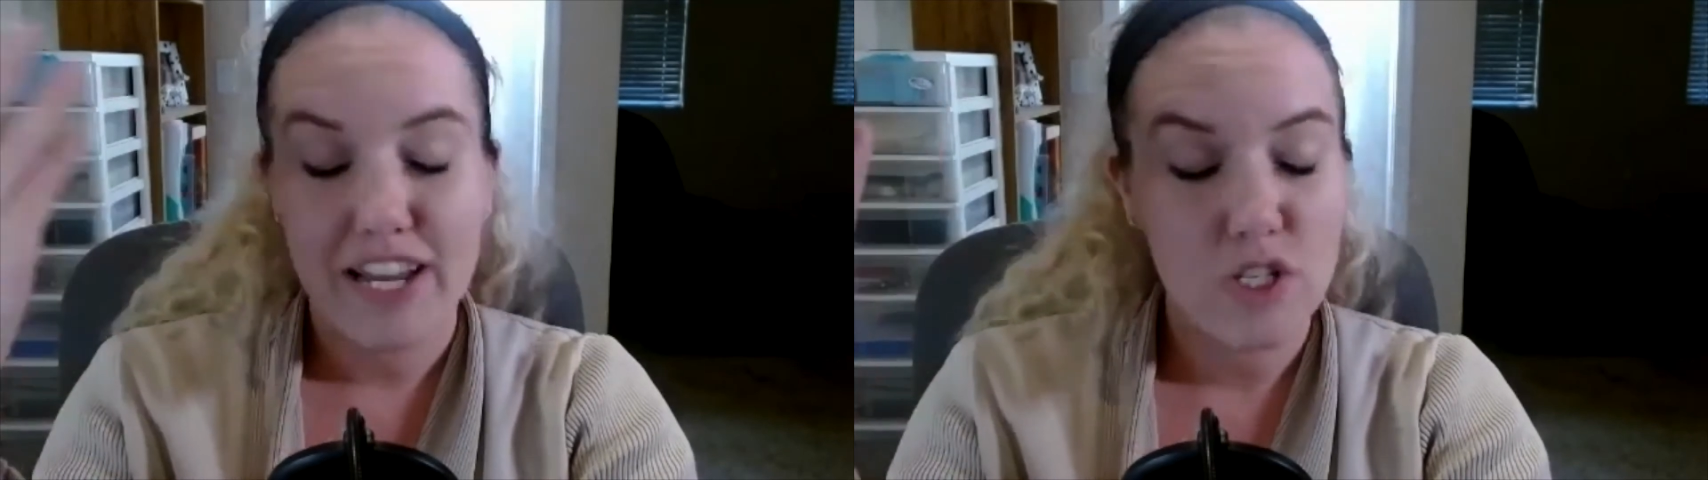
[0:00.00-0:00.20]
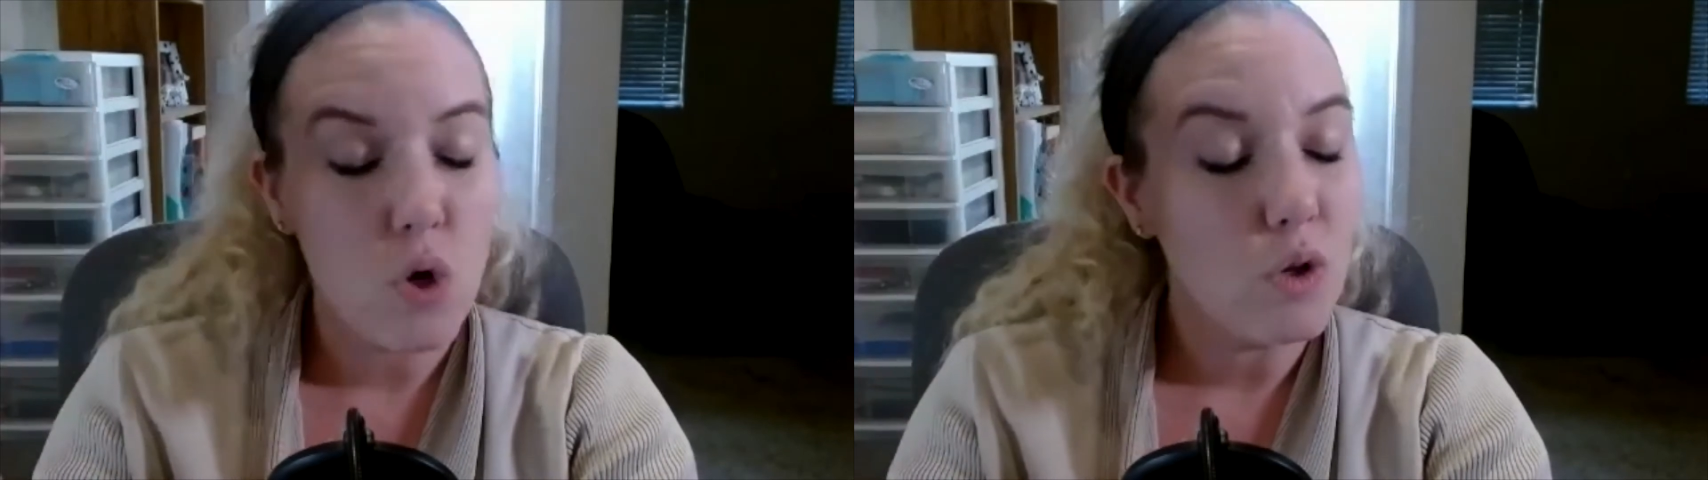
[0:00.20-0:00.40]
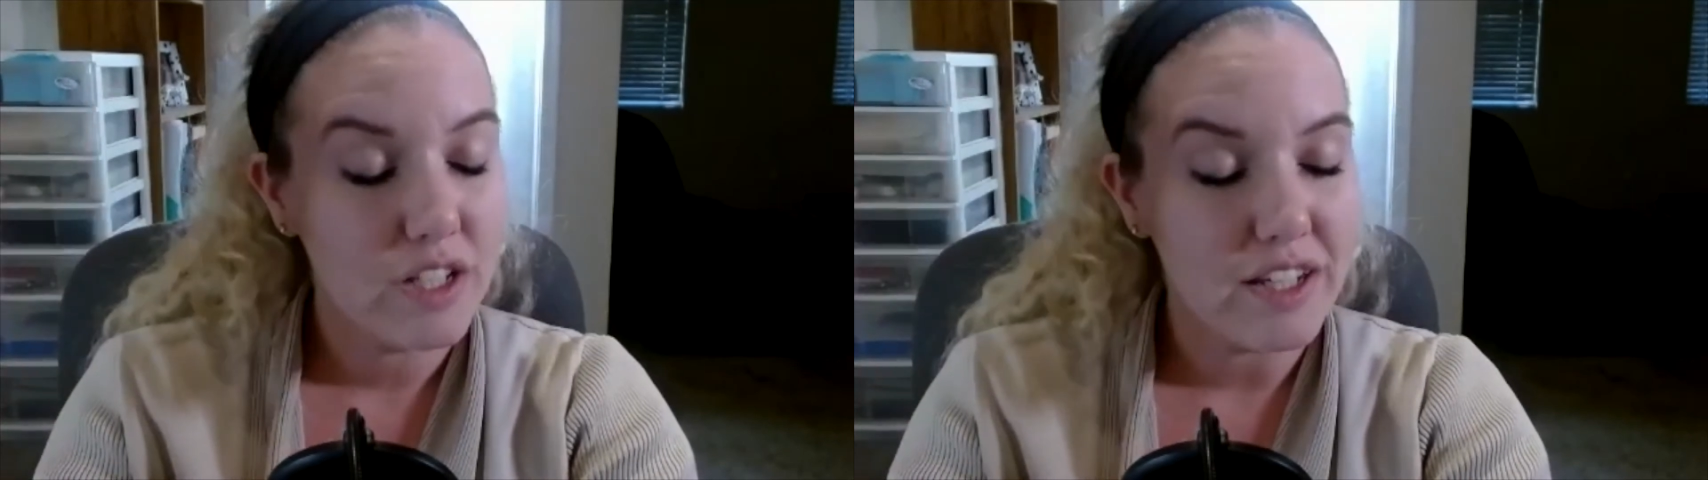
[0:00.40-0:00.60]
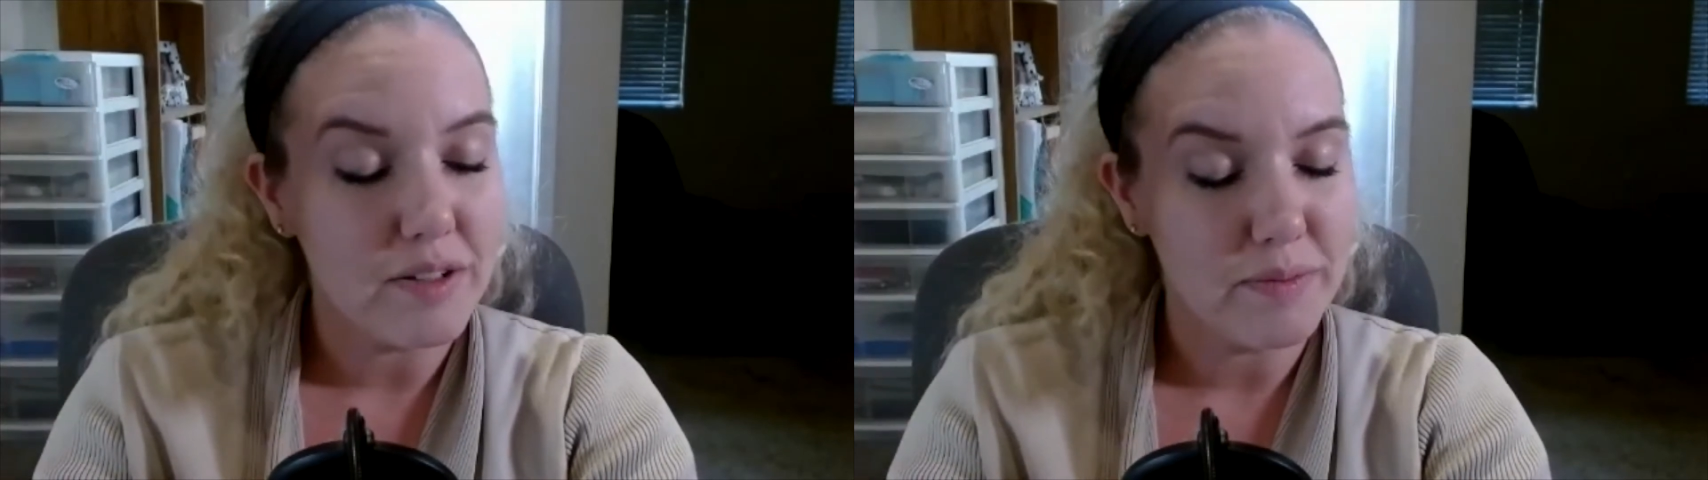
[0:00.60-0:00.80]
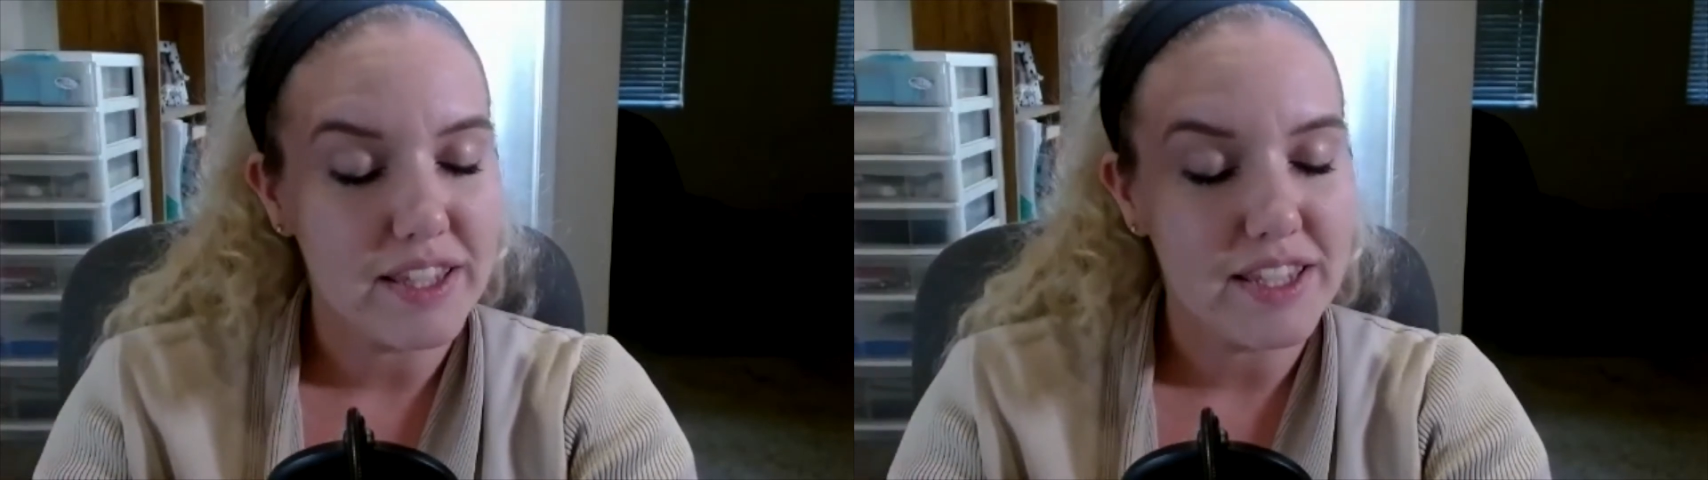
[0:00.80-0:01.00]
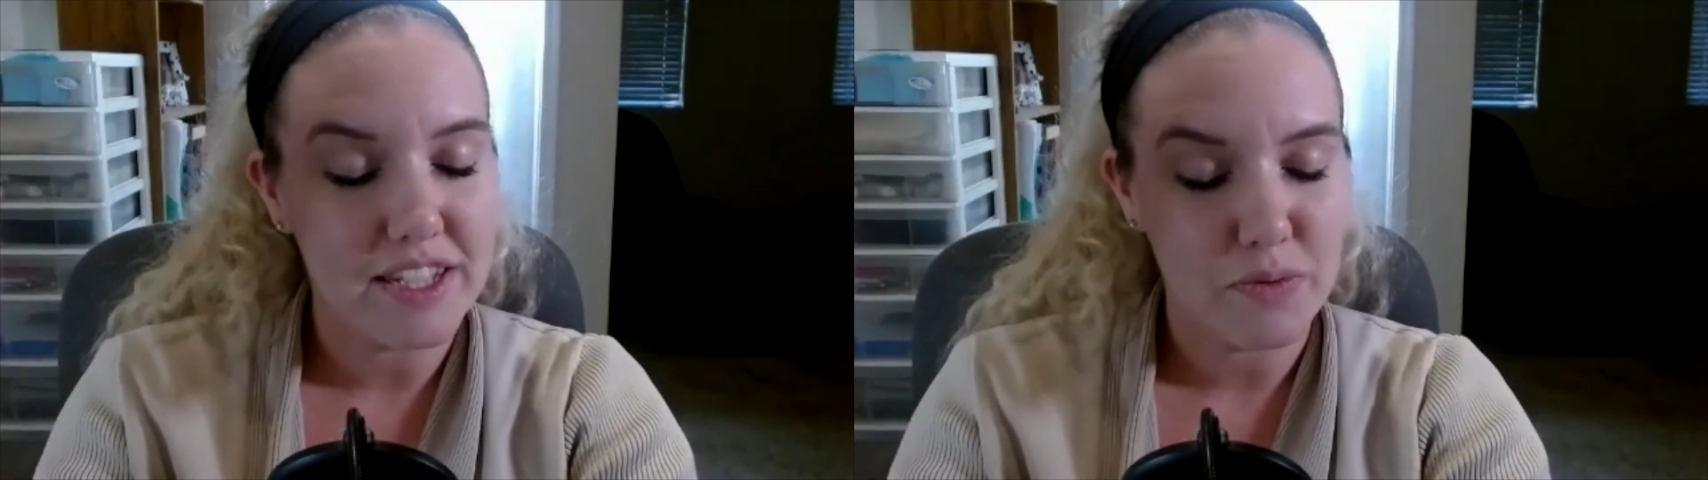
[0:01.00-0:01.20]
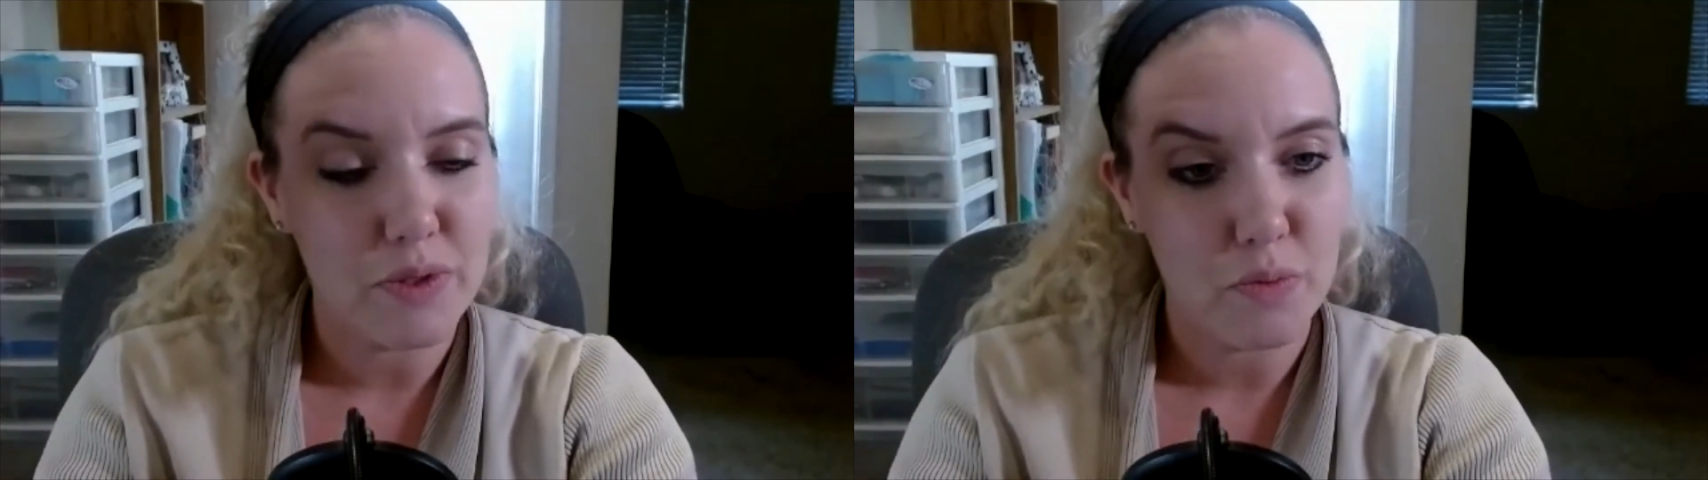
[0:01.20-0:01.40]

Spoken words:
told him that this was